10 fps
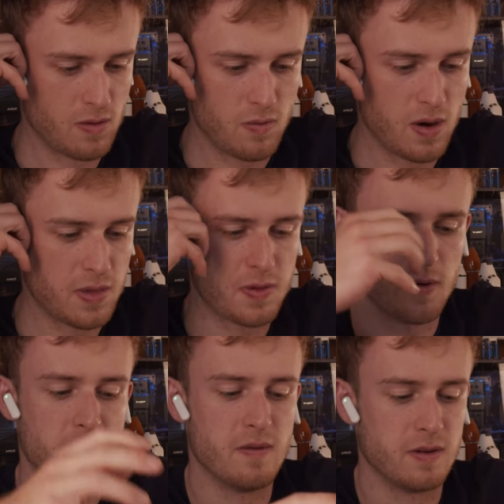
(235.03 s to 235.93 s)

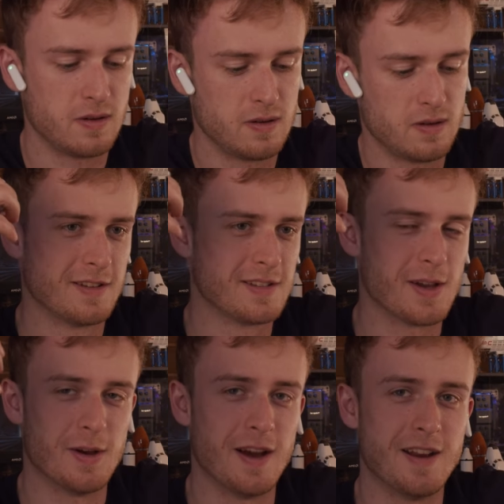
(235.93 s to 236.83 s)
whatsoever.
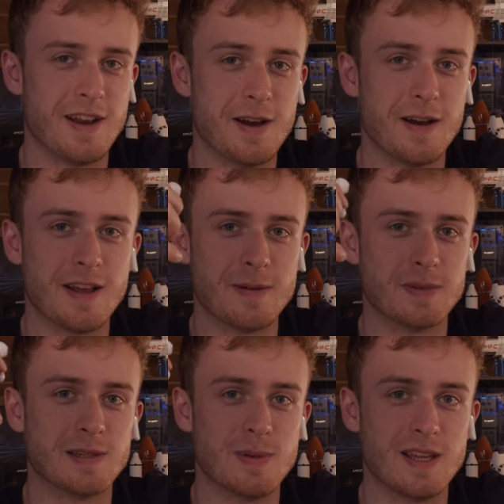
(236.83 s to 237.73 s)
So now I am
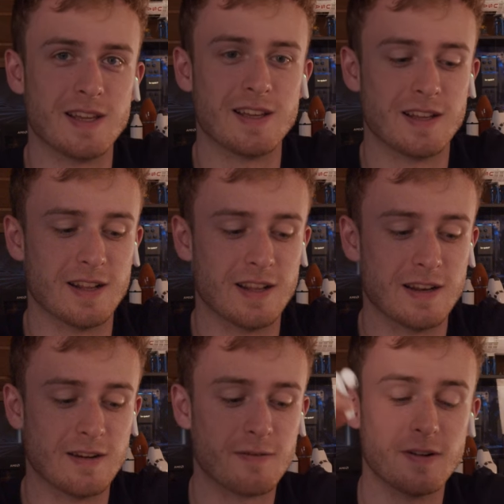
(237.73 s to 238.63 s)
speaking in a
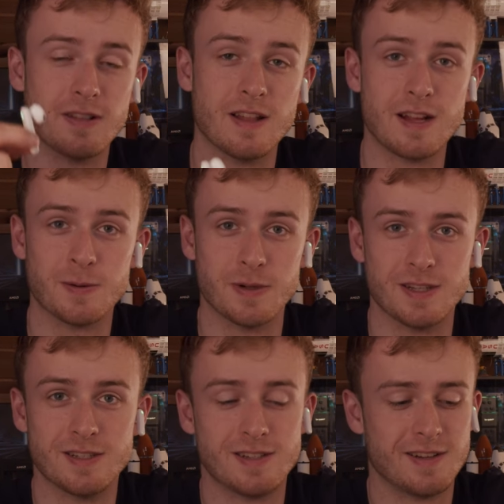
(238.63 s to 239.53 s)
different
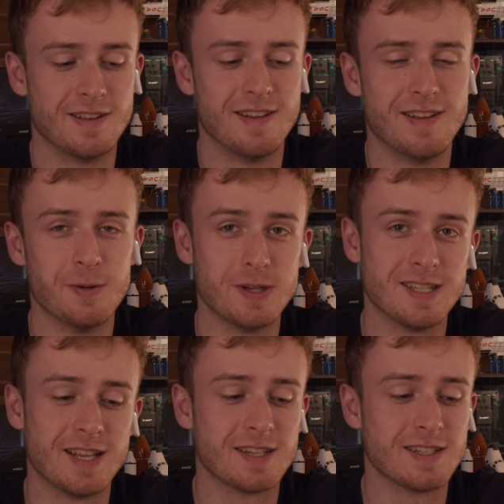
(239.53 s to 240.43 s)
language, which
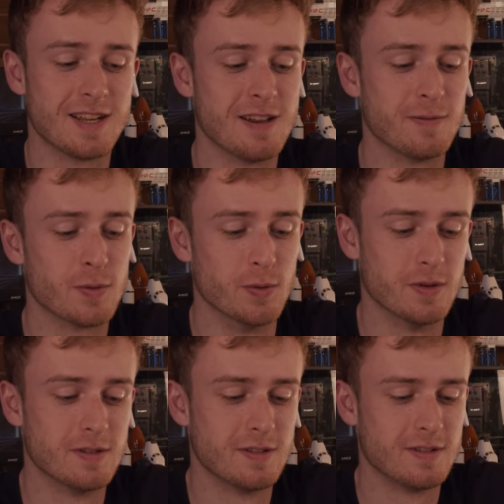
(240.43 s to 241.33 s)
is actually kind of
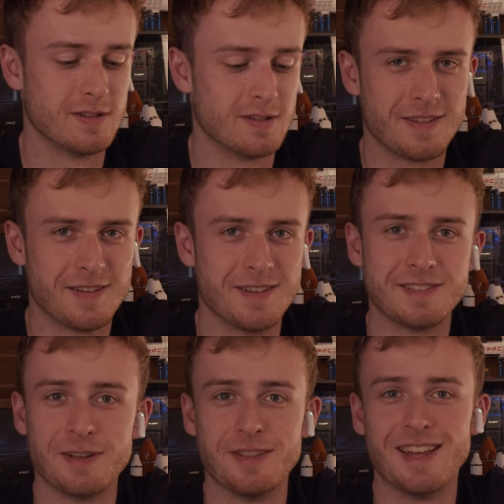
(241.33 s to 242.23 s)
cool.
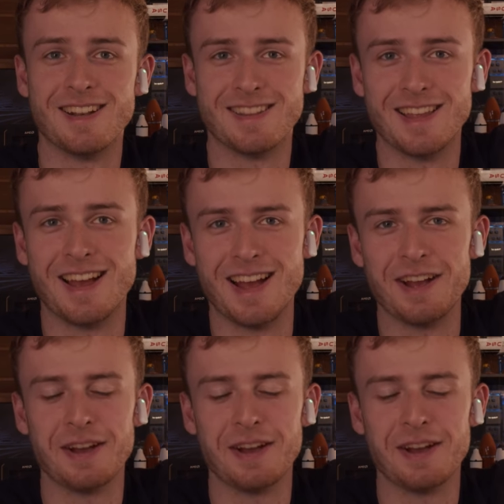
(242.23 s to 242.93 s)
So that, that I,